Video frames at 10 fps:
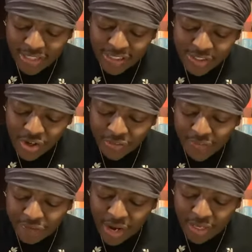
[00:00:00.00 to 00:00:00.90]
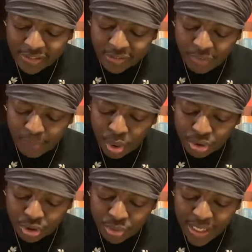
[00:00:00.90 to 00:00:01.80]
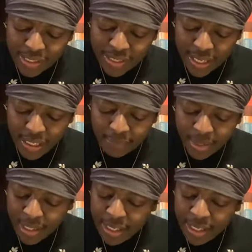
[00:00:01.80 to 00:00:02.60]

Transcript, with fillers: as he saw the violence of the multitude that came,